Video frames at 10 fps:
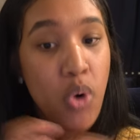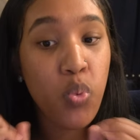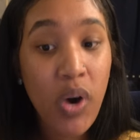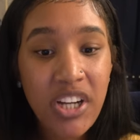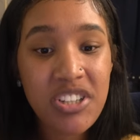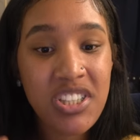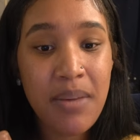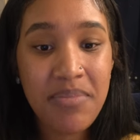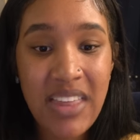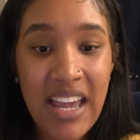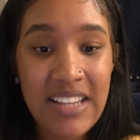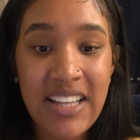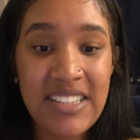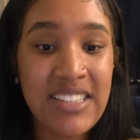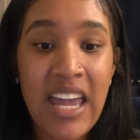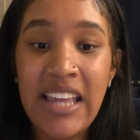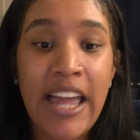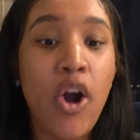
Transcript: What are some things that's saying like,